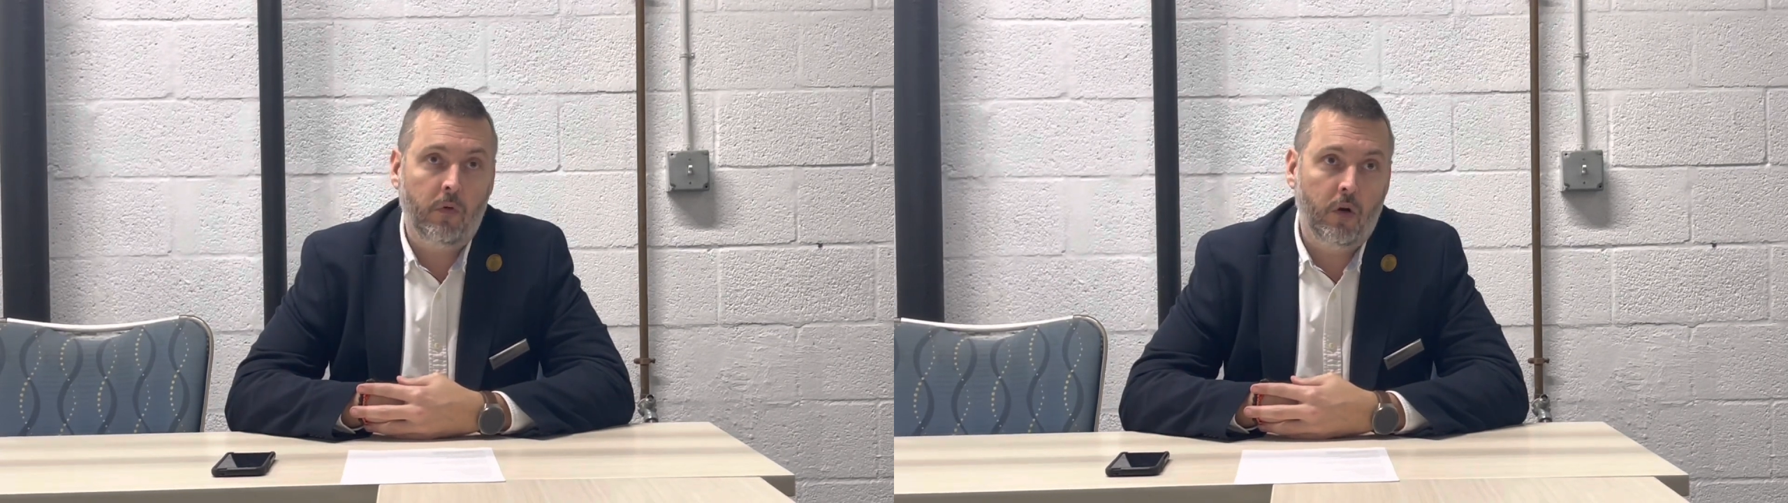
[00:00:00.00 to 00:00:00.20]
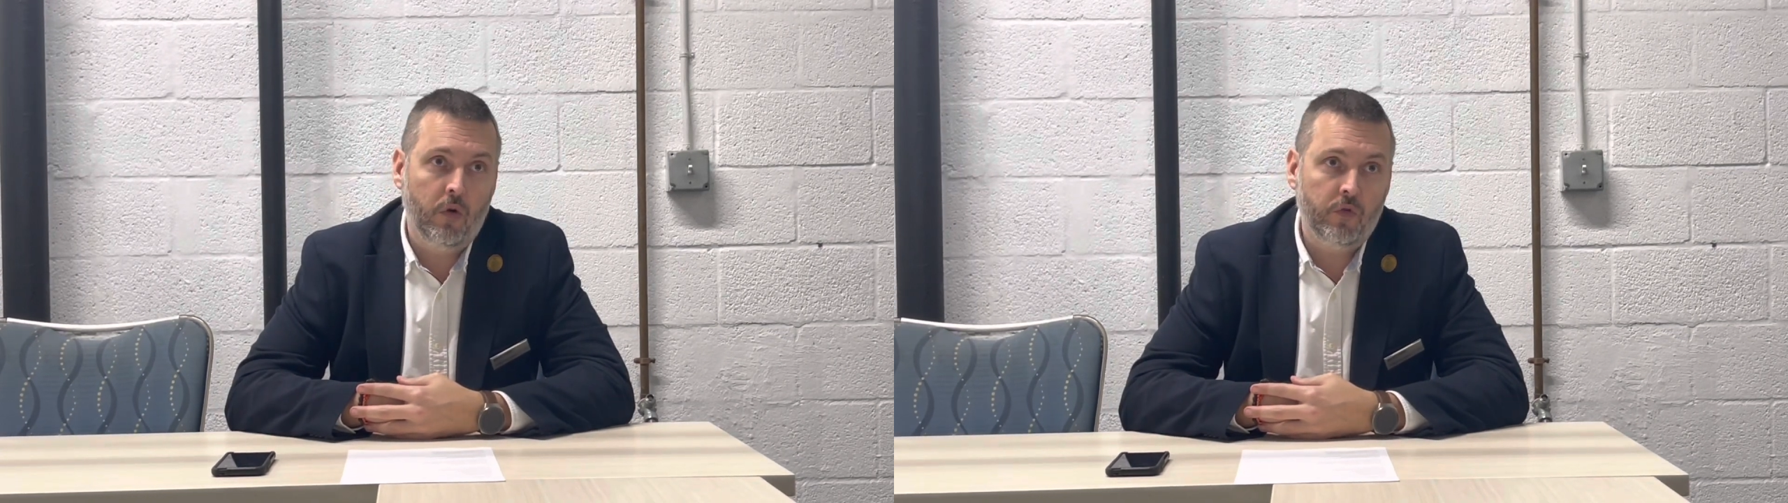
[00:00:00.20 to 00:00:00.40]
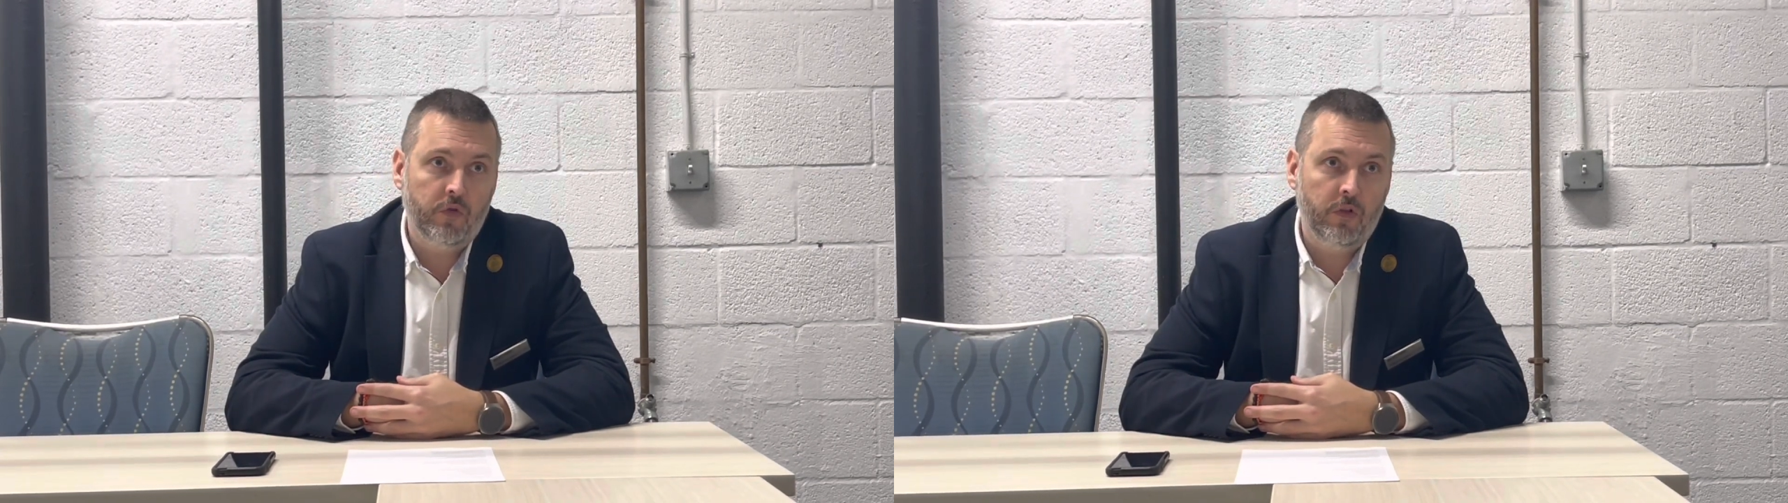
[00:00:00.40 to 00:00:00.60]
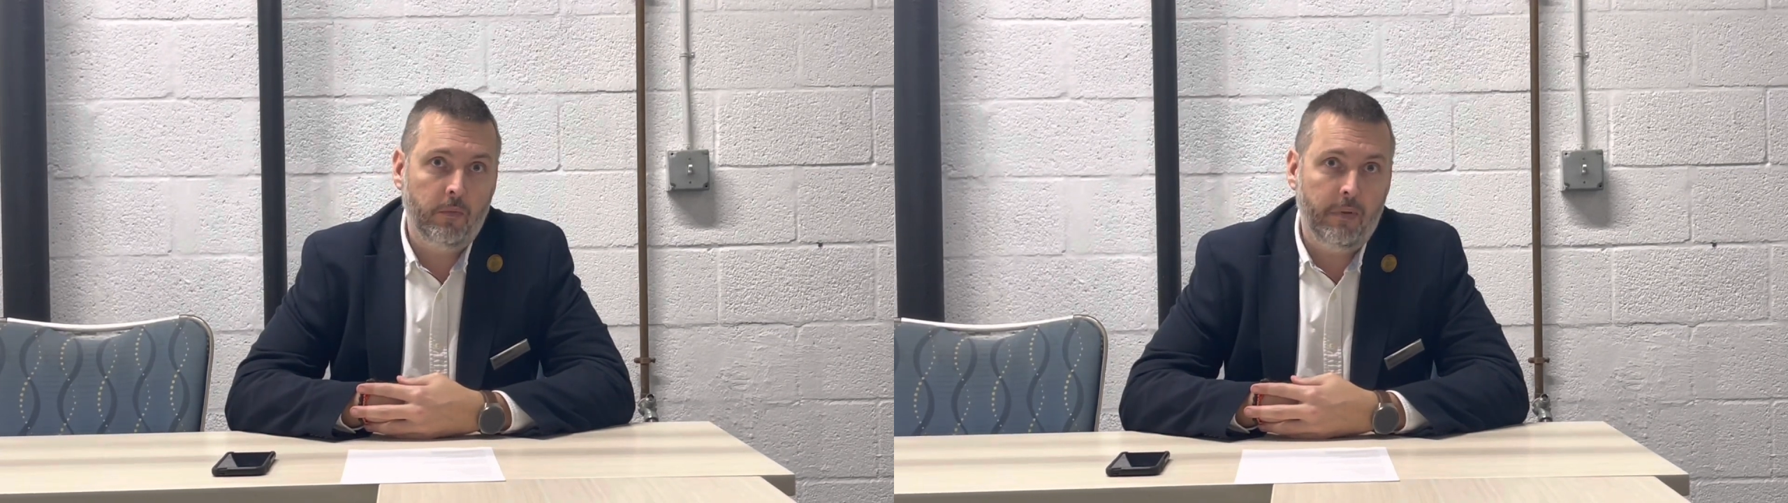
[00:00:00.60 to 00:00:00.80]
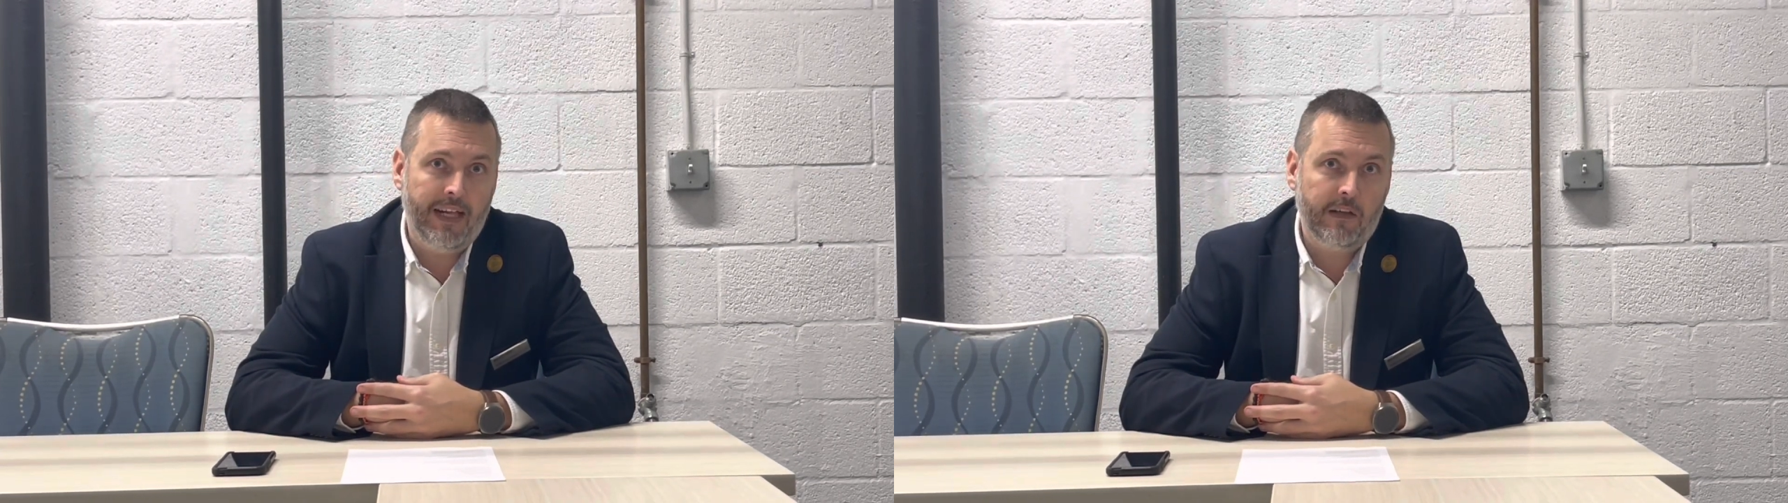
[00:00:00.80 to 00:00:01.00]
close to the
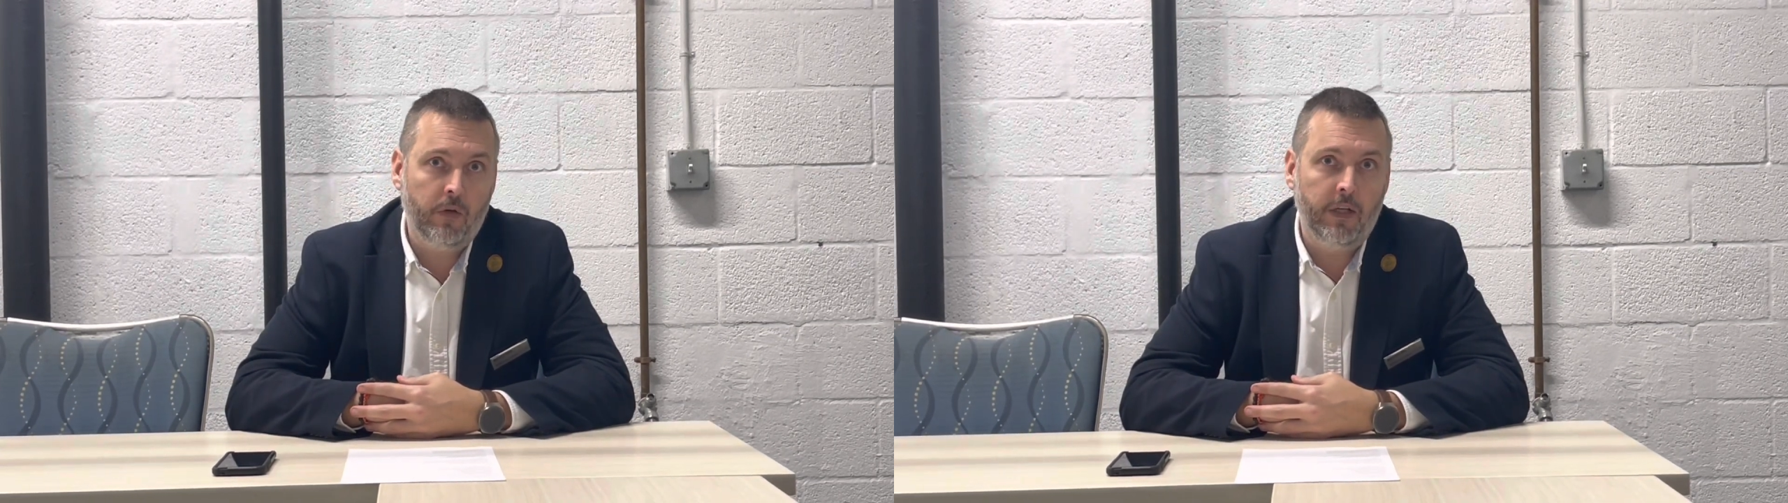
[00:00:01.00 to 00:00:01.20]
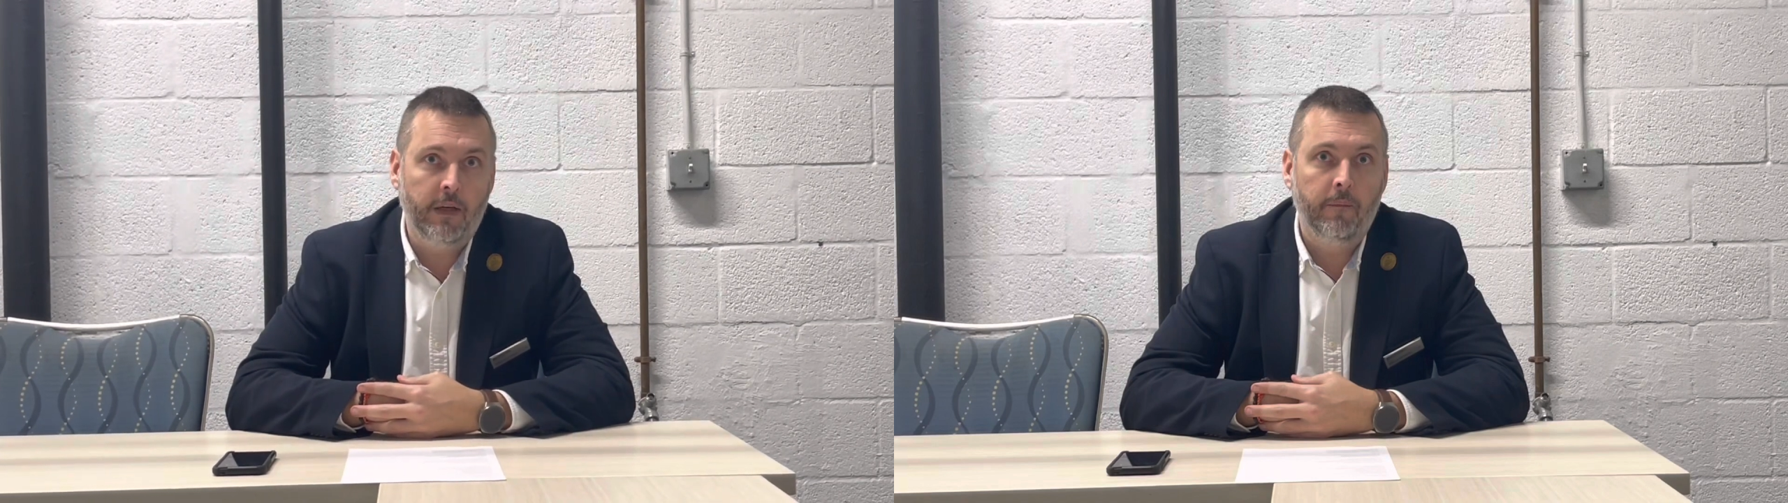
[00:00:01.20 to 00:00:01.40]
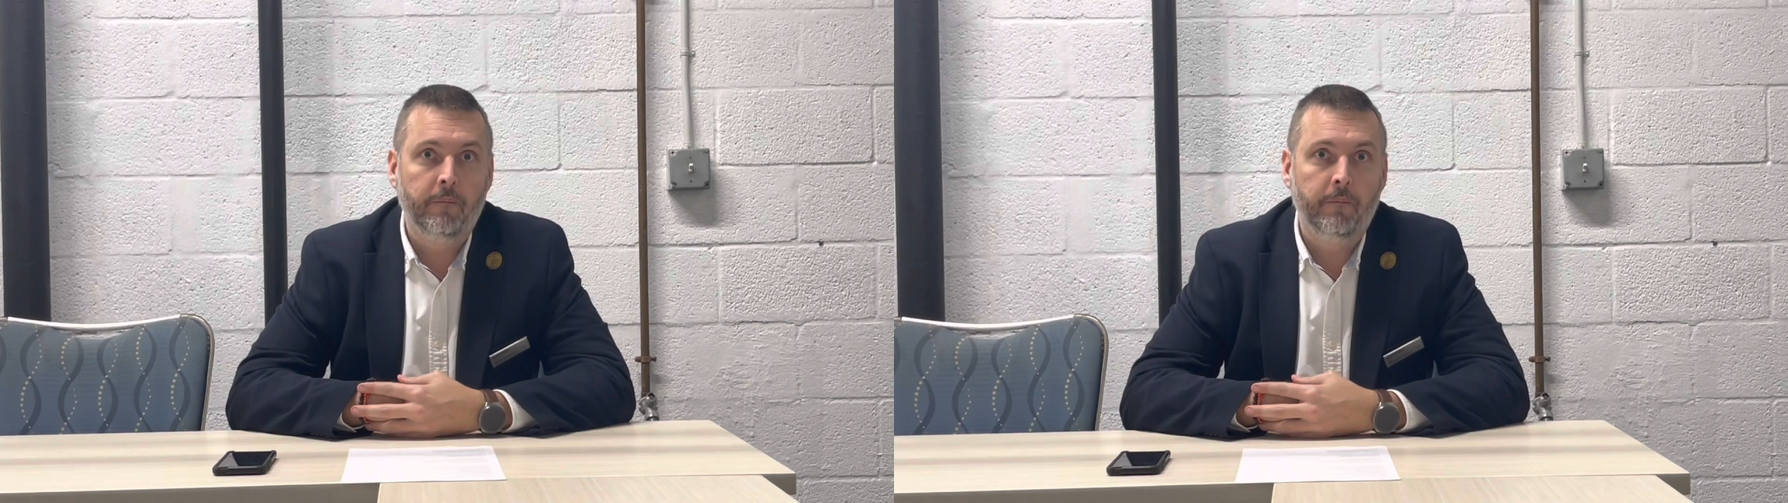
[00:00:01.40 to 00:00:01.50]
balcony,